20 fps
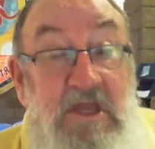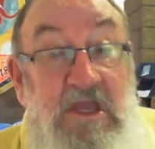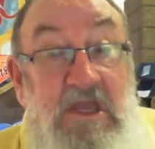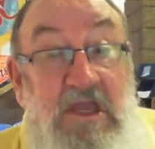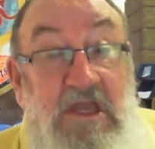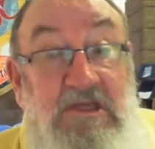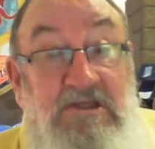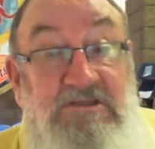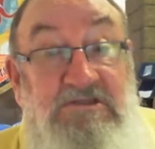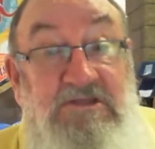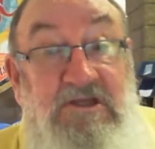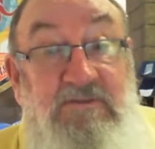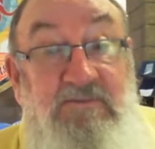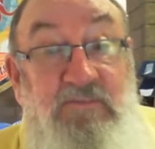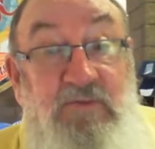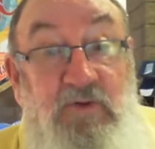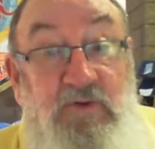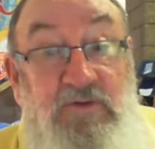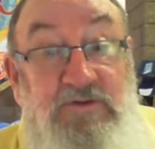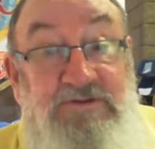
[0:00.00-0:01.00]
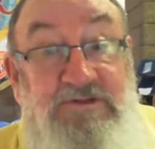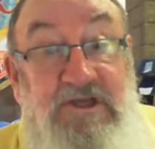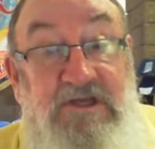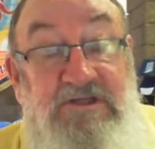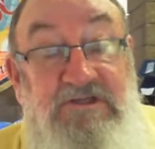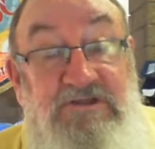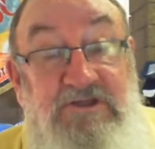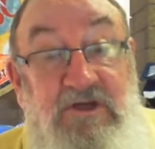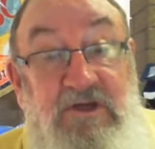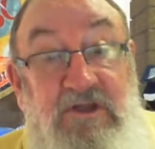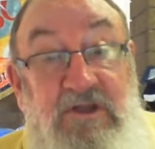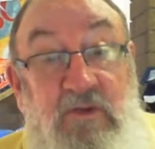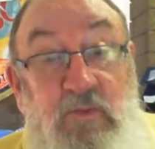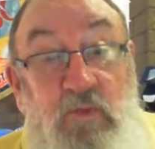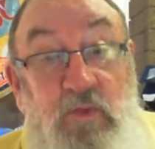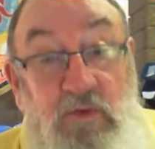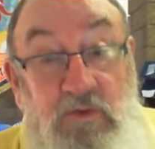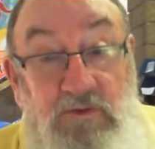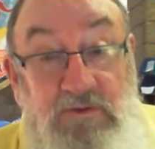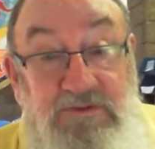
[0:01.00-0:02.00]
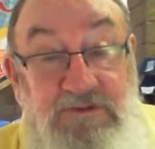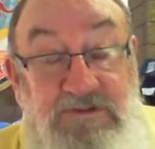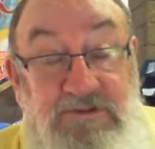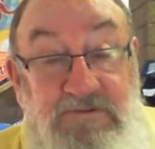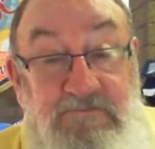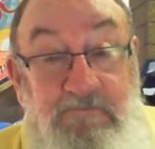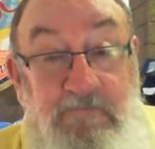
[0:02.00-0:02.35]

And St. Paul's outside the walls.